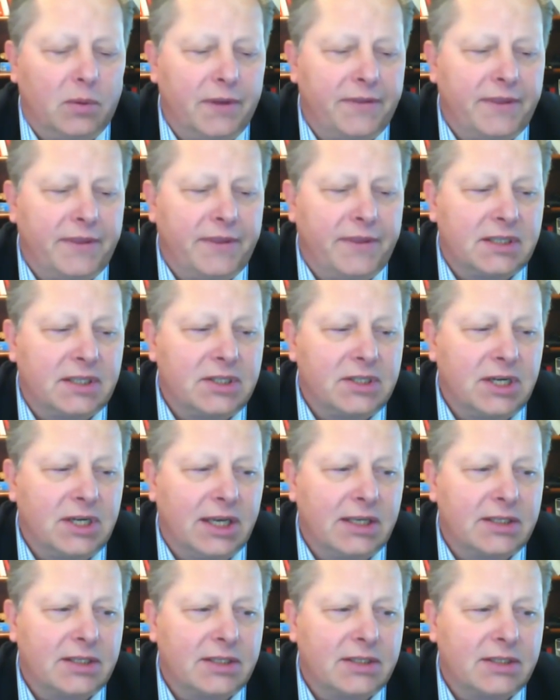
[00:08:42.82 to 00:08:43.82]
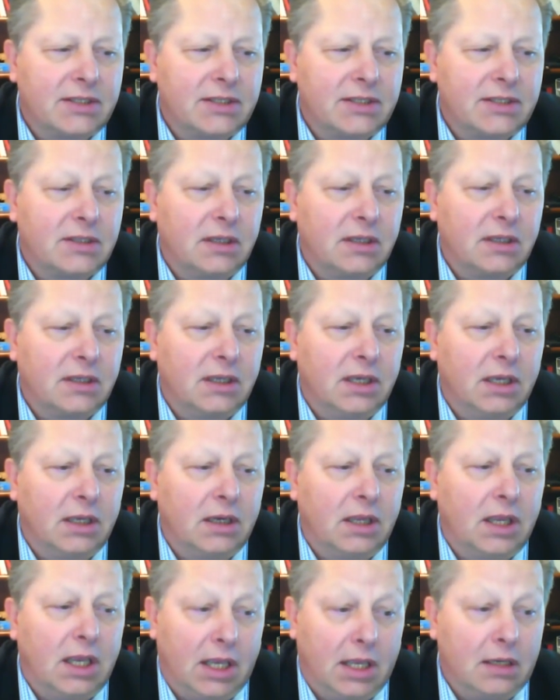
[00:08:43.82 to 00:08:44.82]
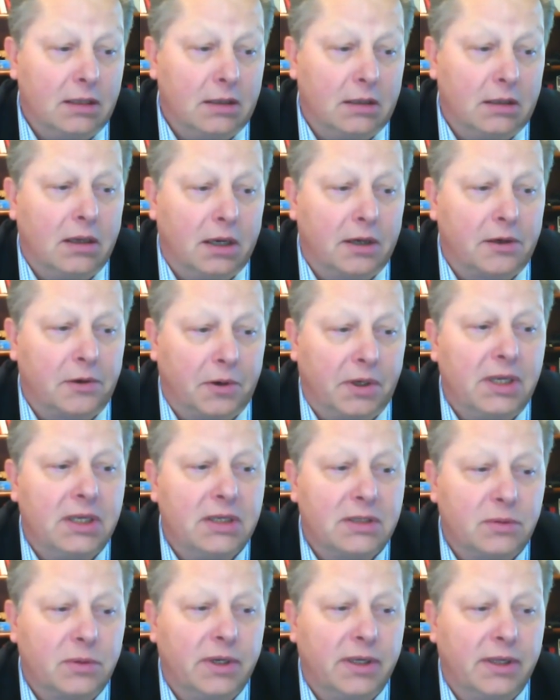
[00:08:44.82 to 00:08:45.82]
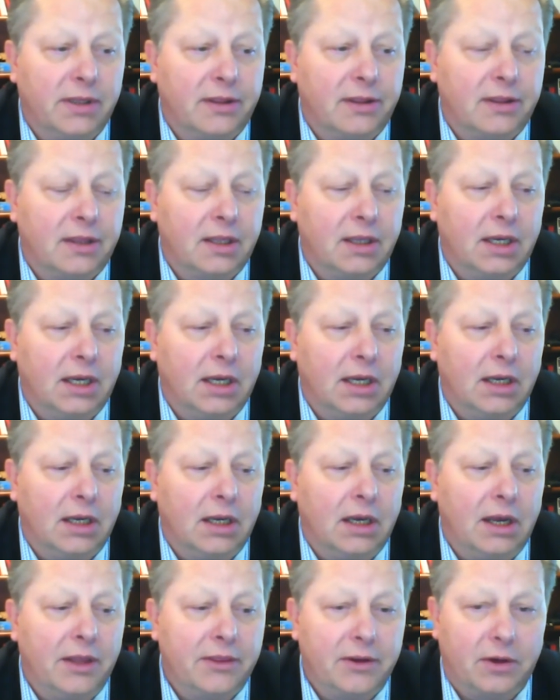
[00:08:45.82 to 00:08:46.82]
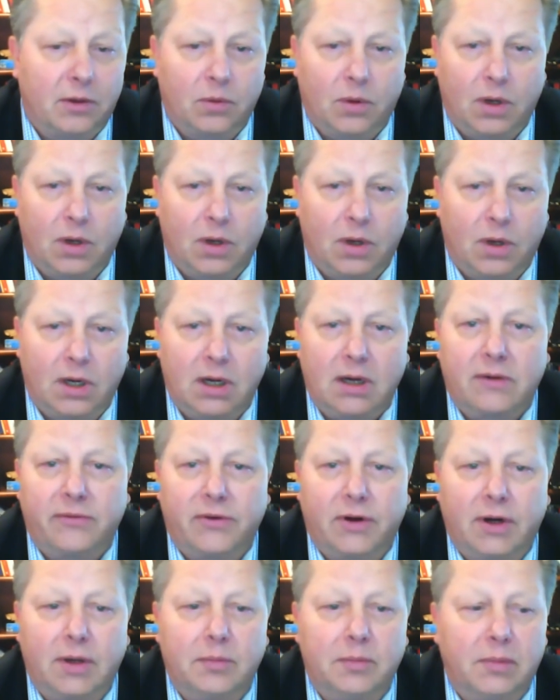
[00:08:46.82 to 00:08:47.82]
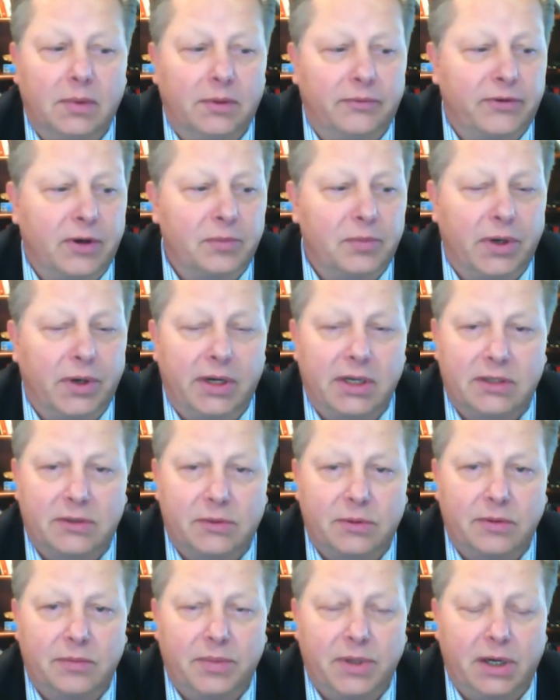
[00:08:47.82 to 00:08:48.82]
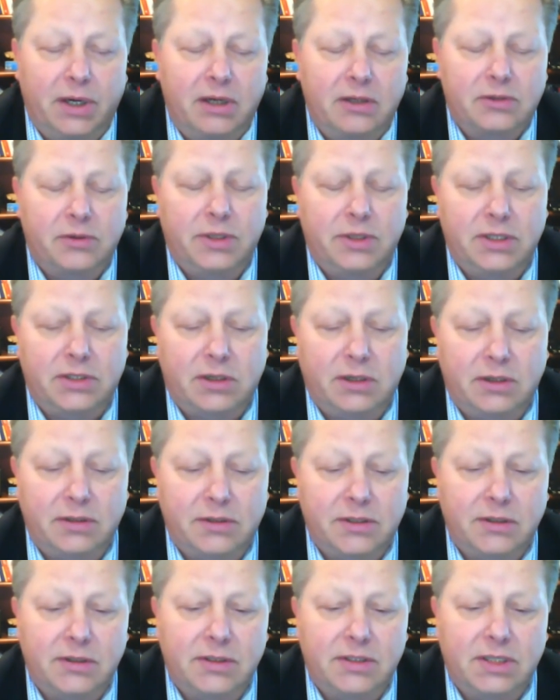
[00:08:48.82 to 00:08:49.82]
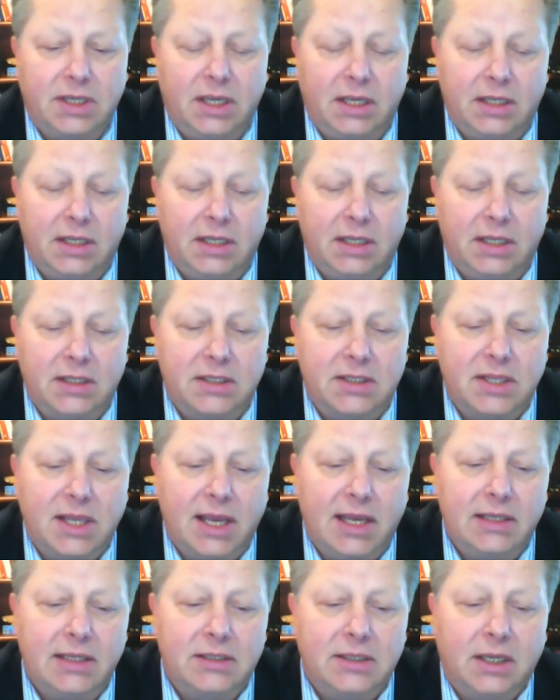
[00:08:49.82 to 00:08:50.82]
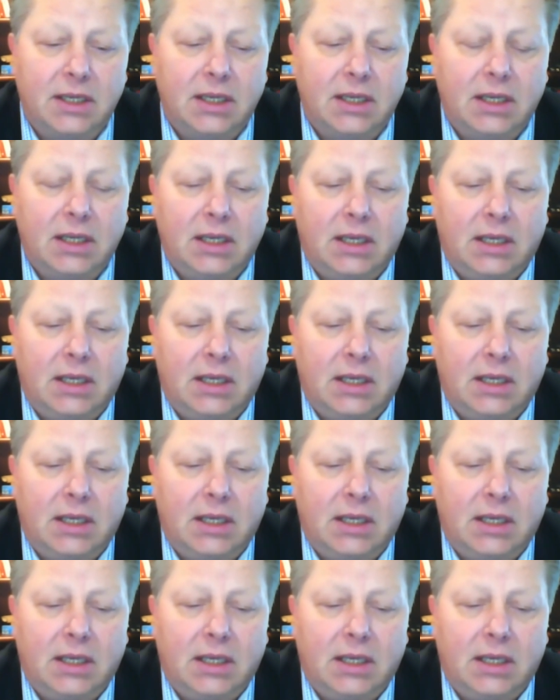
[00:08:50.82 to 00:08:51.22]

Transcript: And what that suggests and agrees with other work from British researchers is that